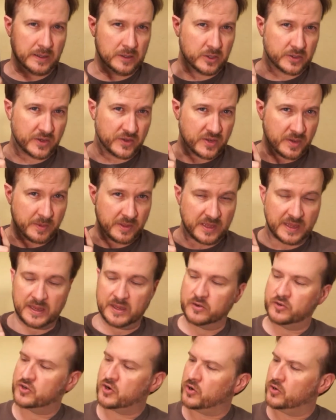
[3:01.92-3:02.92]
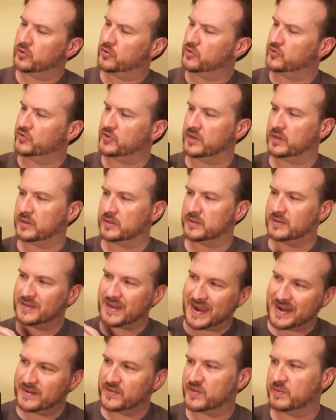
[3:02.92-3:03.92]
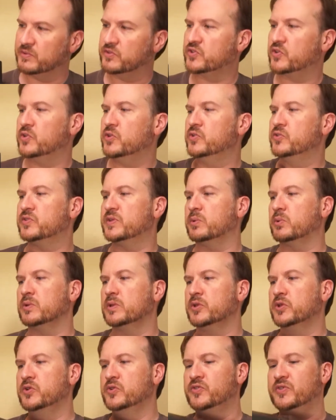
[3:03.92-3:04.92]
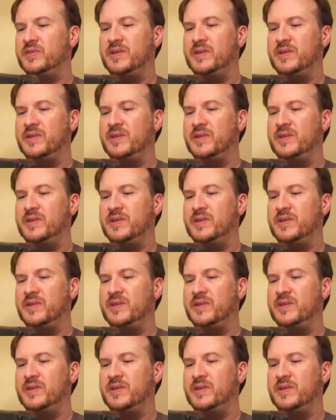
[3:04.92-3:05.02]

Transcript: and looked at some of the internals and tightened some screws that were loose.